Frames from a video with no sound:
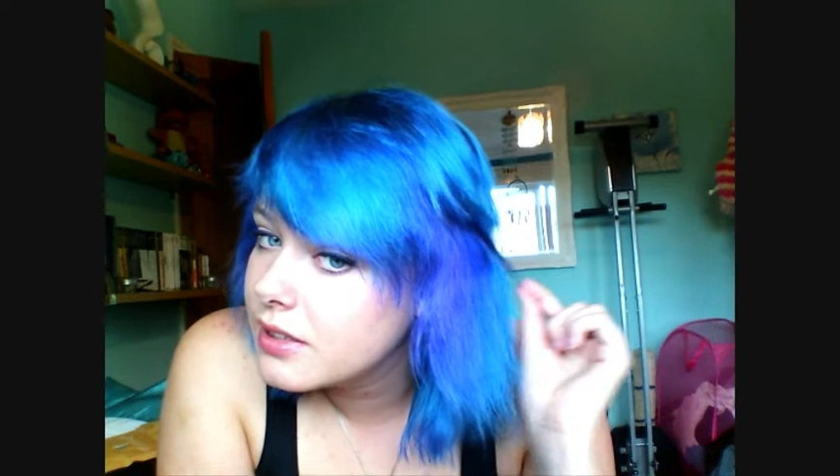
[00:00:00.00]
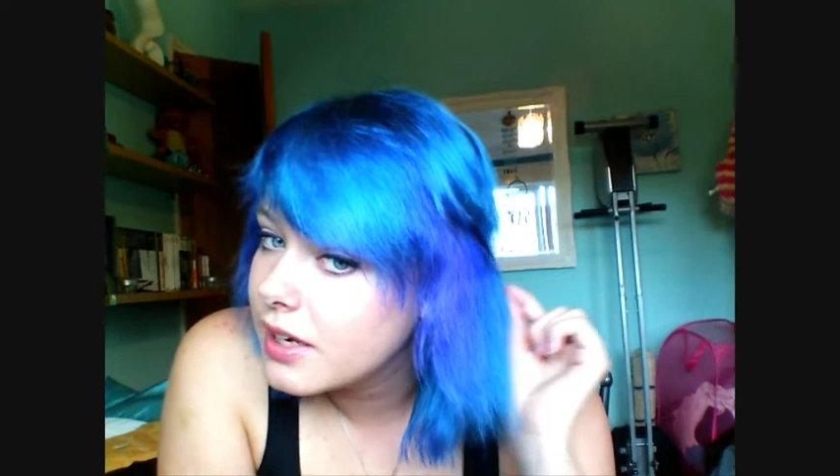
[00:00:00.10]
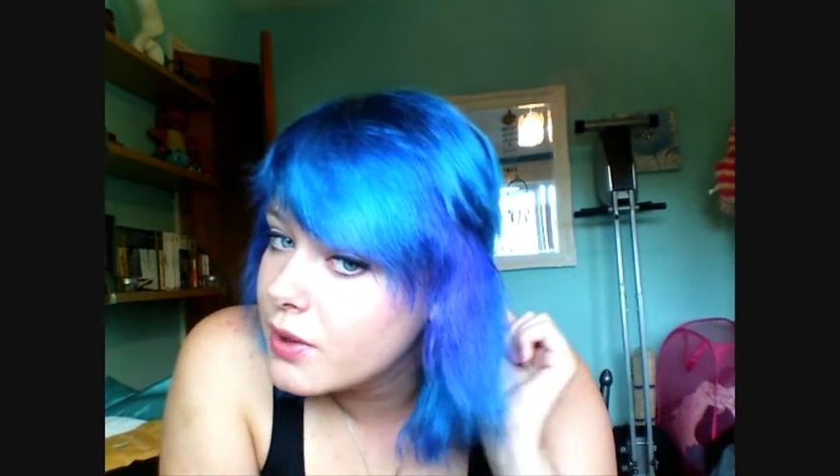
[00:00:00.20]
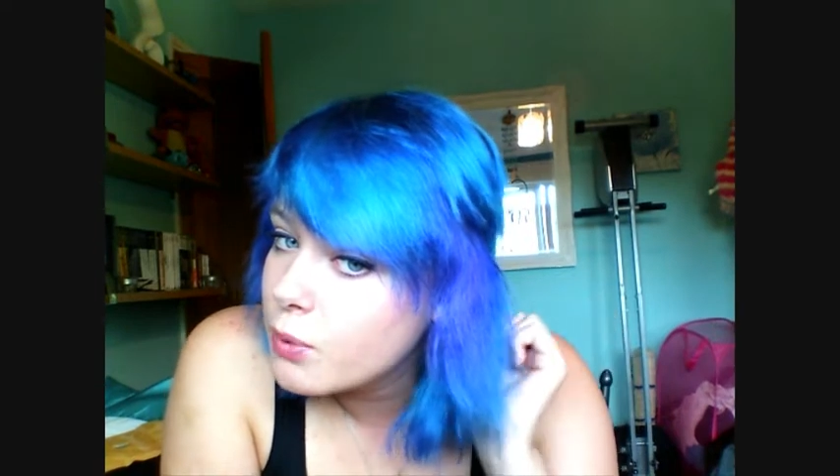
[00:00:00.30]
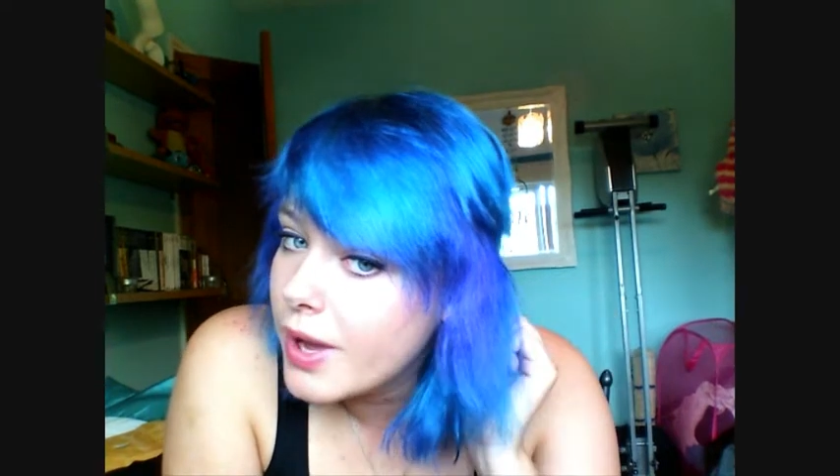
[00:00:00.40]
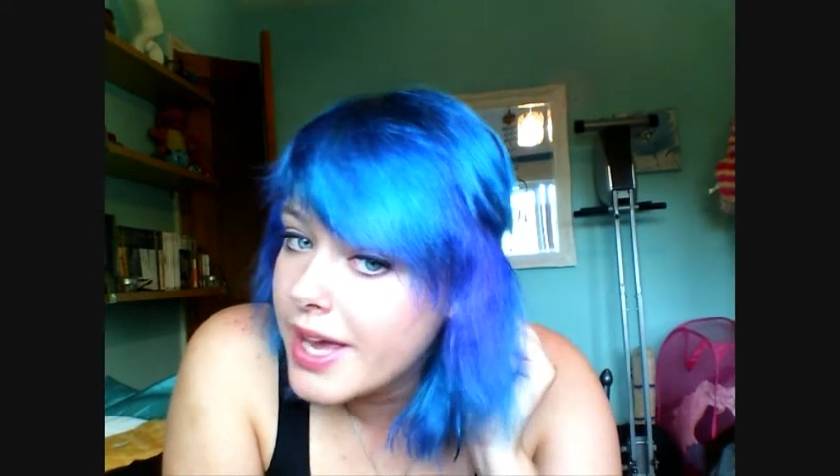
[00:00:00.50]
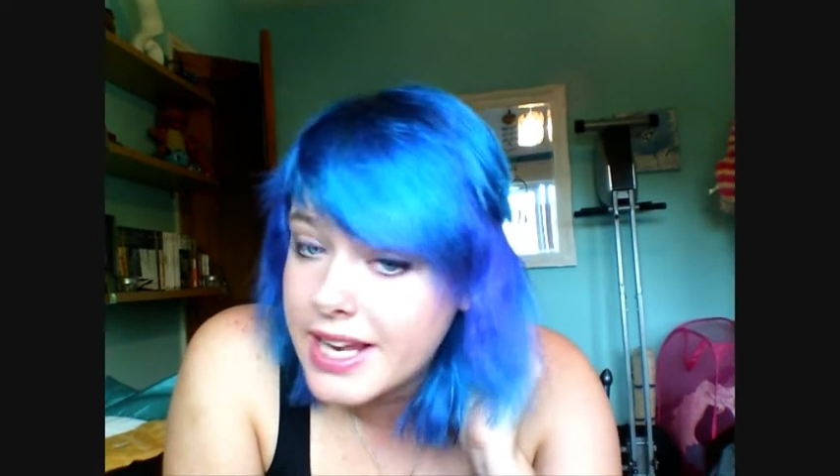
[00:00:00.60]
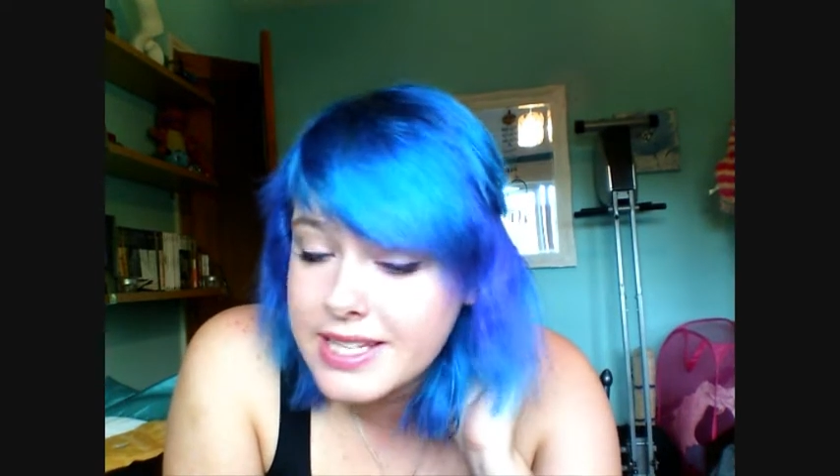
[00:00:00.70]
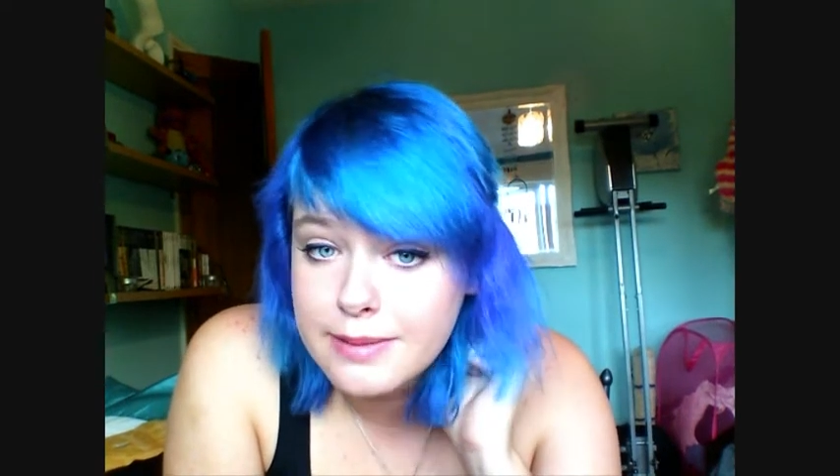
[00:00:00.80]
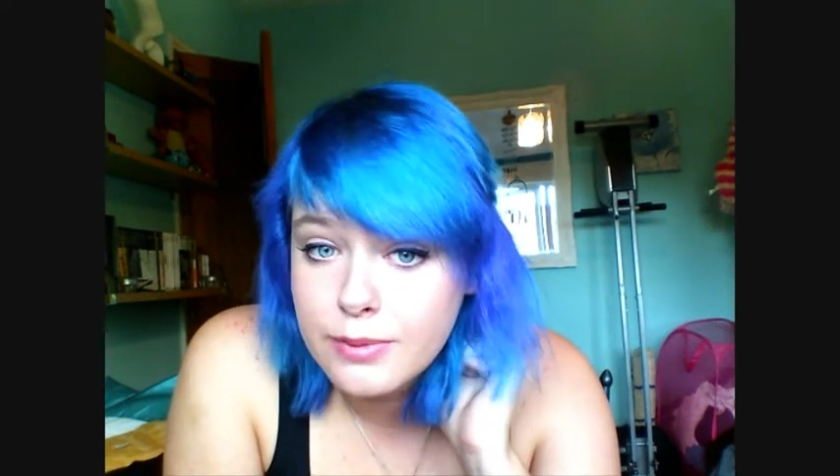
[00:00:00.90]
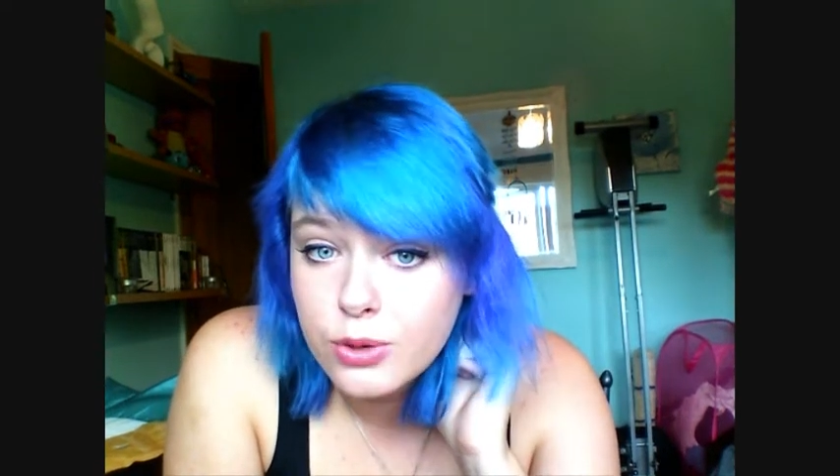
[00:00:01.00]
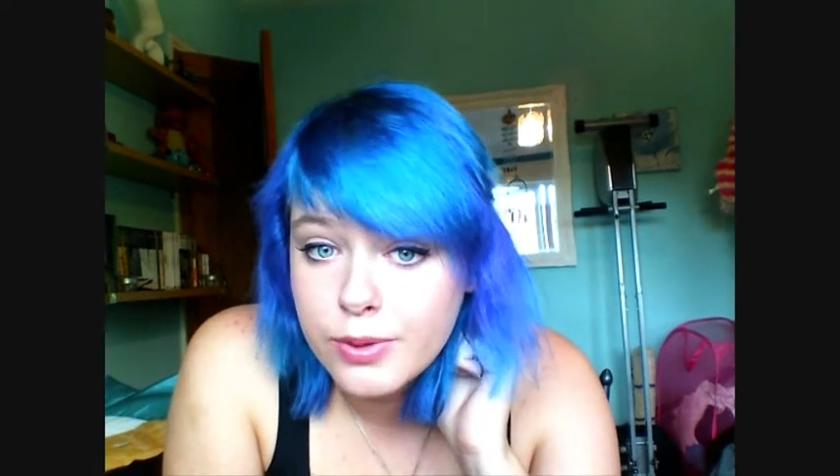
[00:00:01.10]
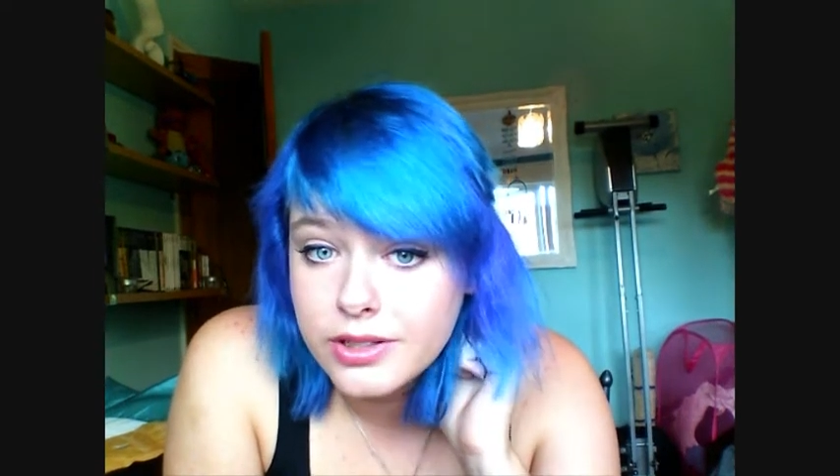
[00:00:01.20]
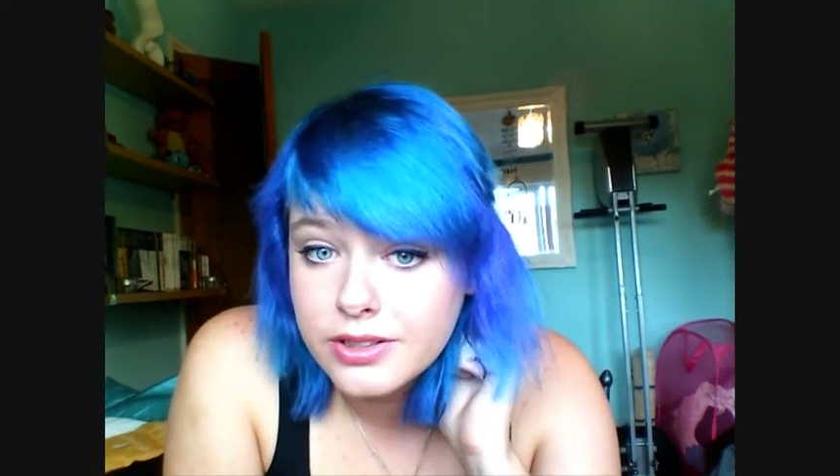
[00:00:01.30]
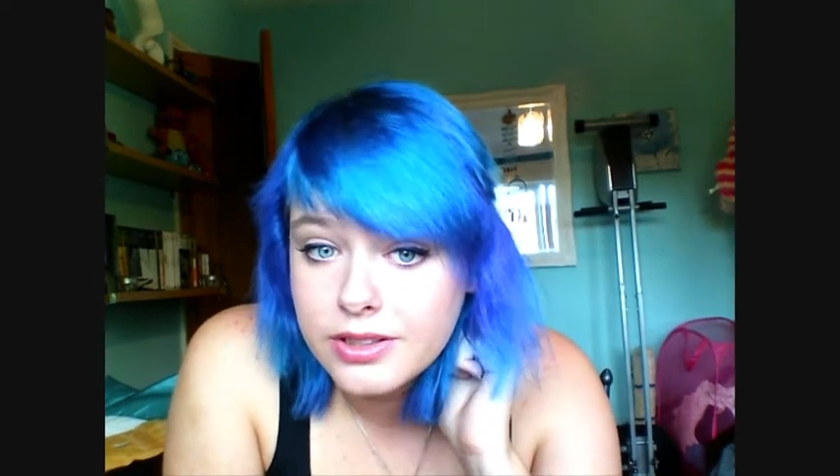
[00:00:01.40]
like the way it is at the
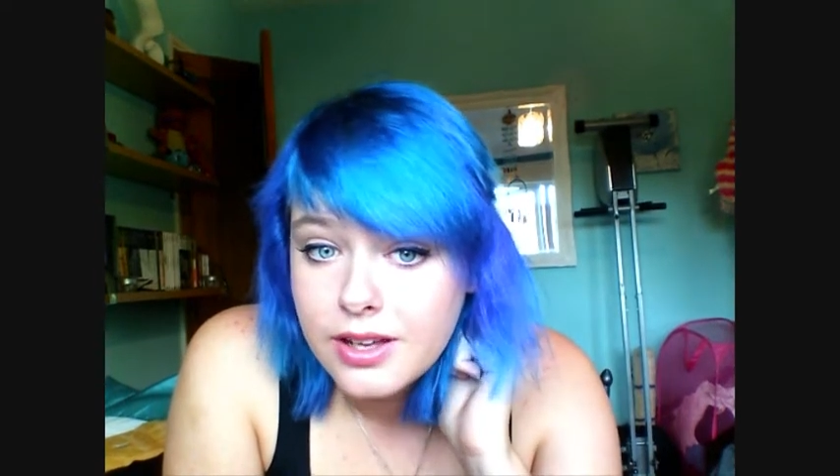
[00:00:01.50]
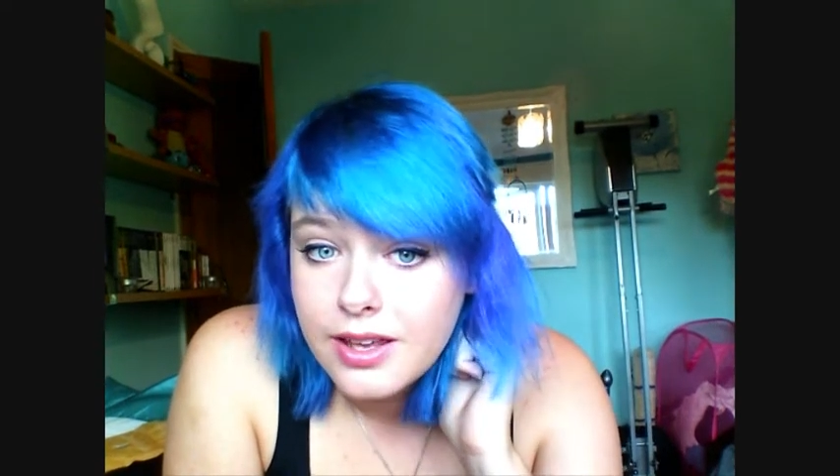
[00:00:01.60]
moment,